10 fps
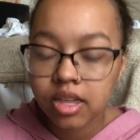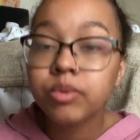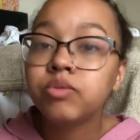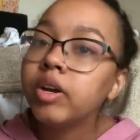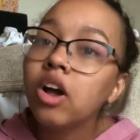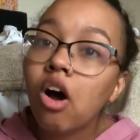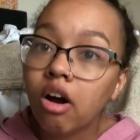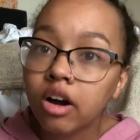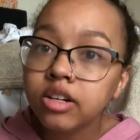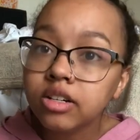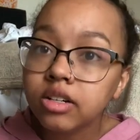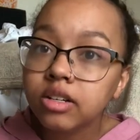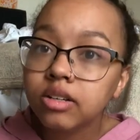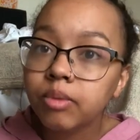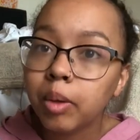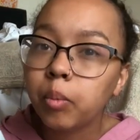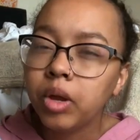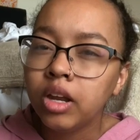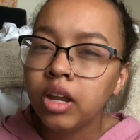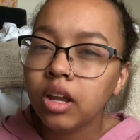it was very hard, like,
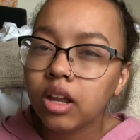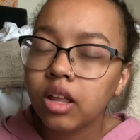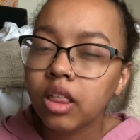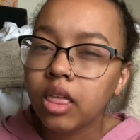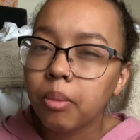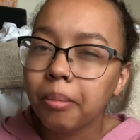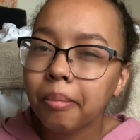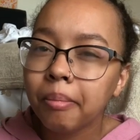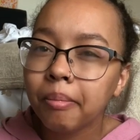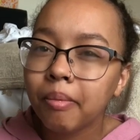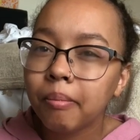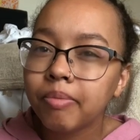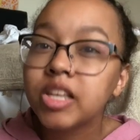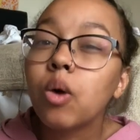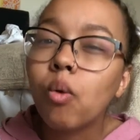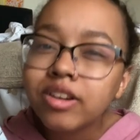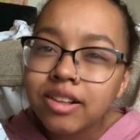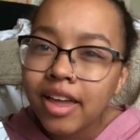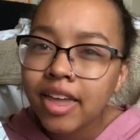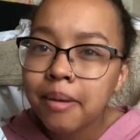reading, like, because I wanted
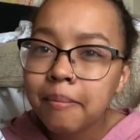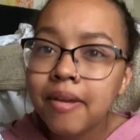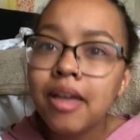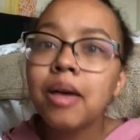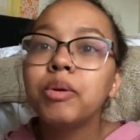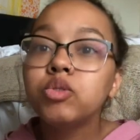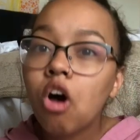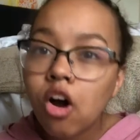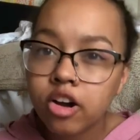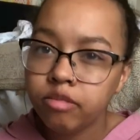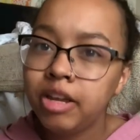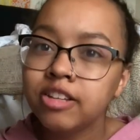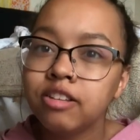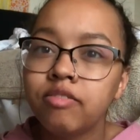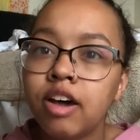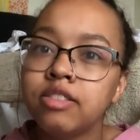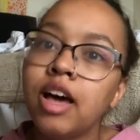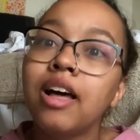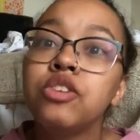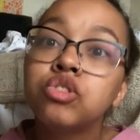to like him, but it was hard because of the fact
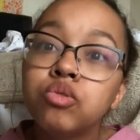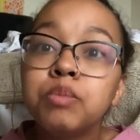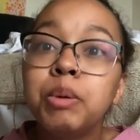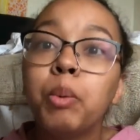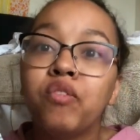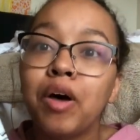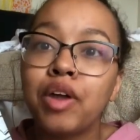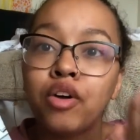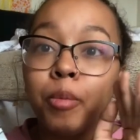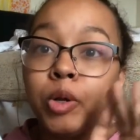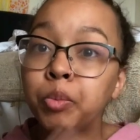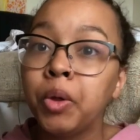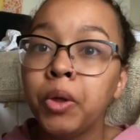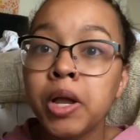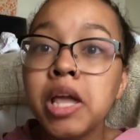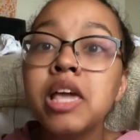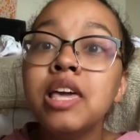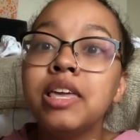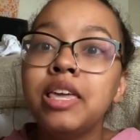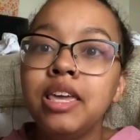that as soon as people found out about her brother,
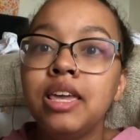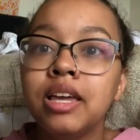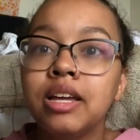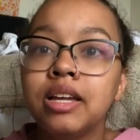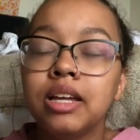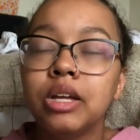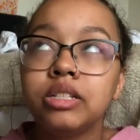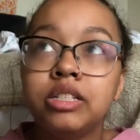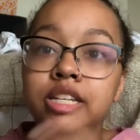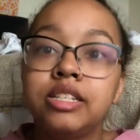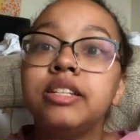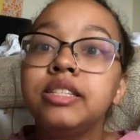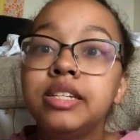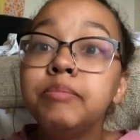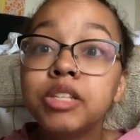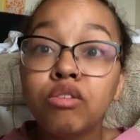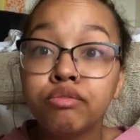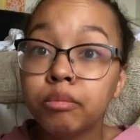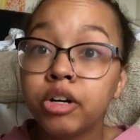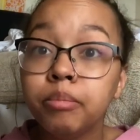he distanced himself
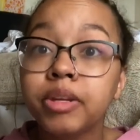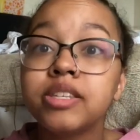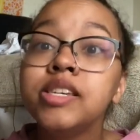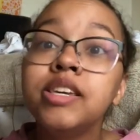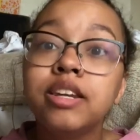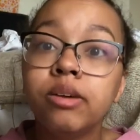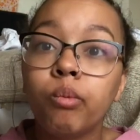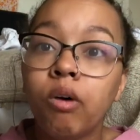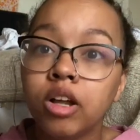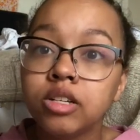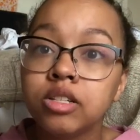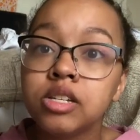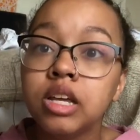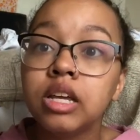from her because he didn't want